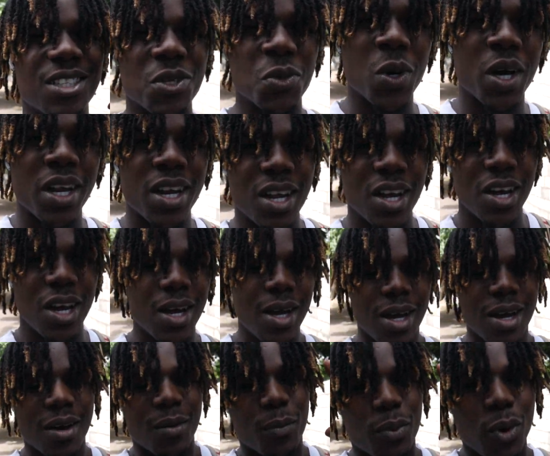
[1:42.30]
Squad
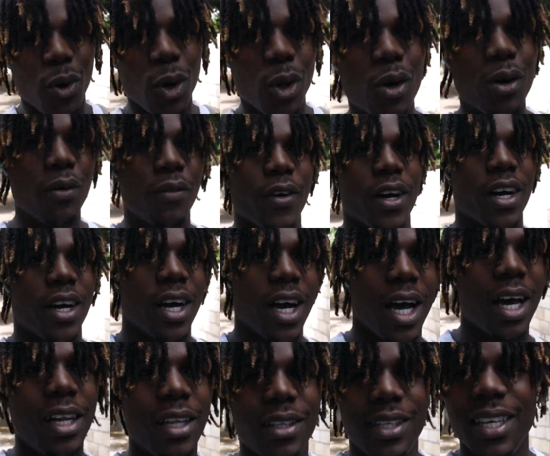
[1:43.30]
pull over.
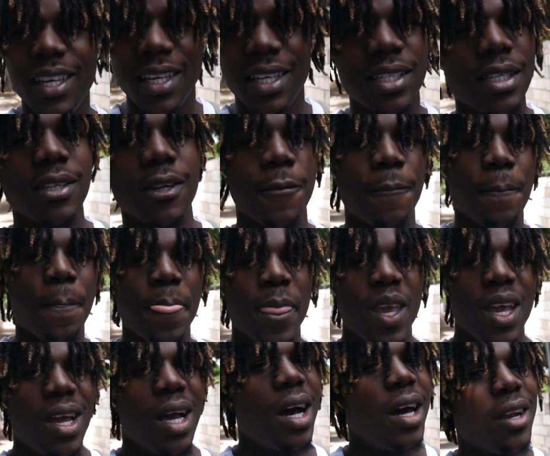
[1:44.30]
And the thing is, you know,
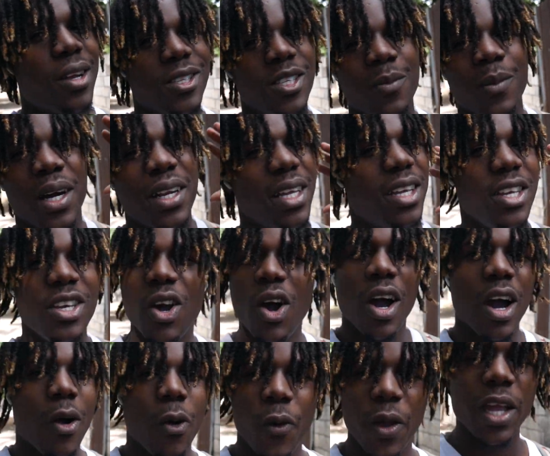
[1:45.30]
and somebody
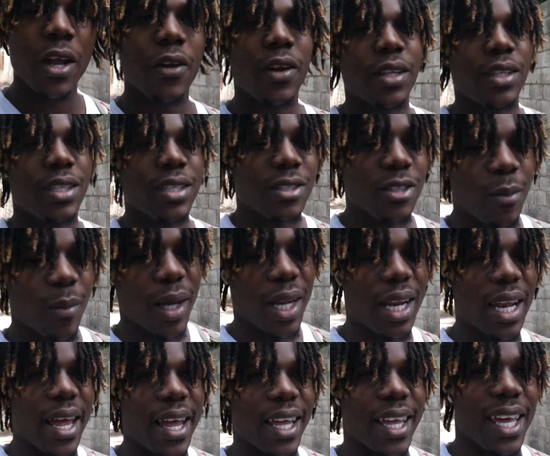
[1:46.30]
young and weary. Somebody
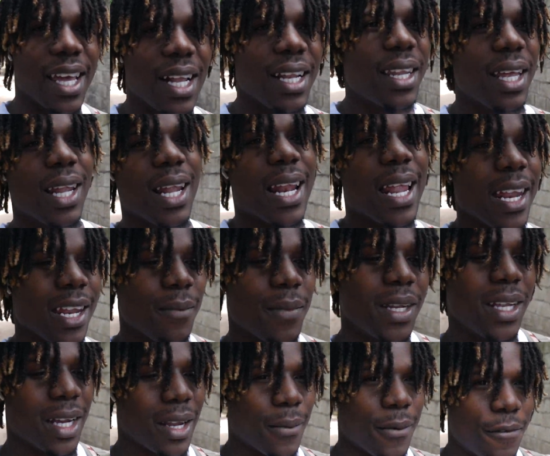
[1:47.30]
like elderly, like them
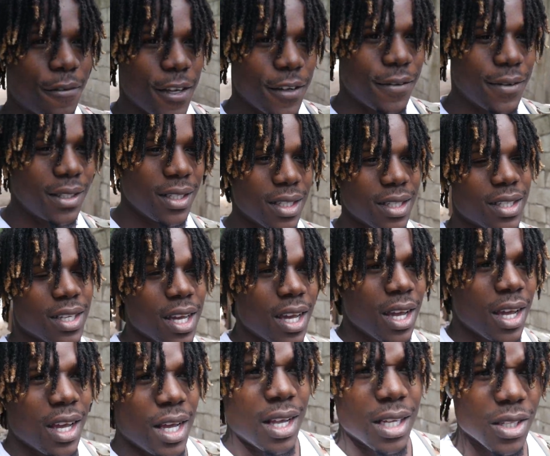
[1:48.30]
in them 50s.
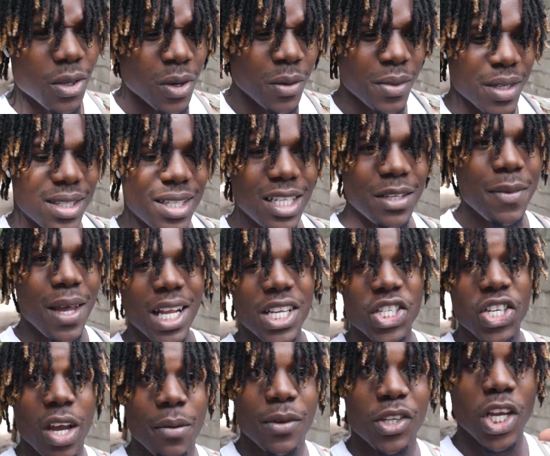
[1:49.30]
So when I see it, I
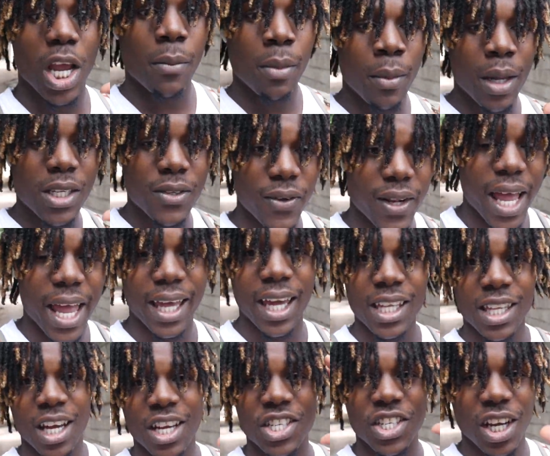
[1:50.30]
chat, I try my best to like
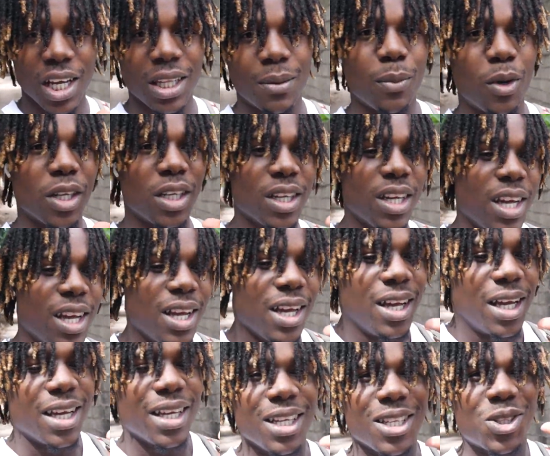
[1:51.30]
get a shot, but
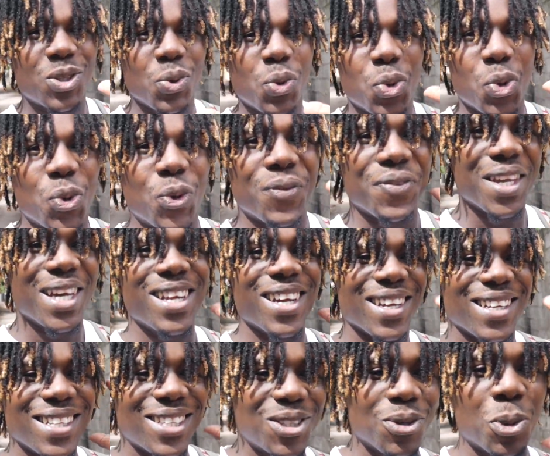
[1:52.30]
it's too, you know,
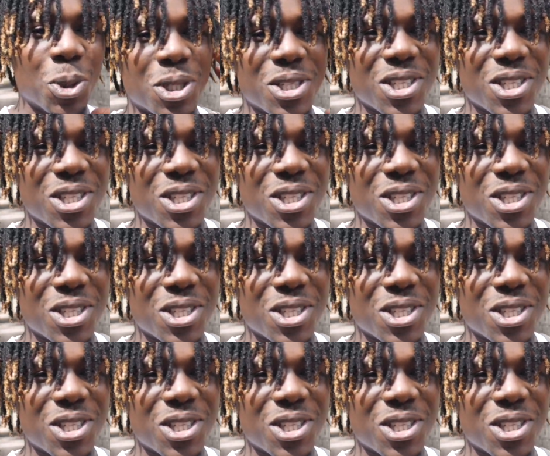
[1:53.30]
it's too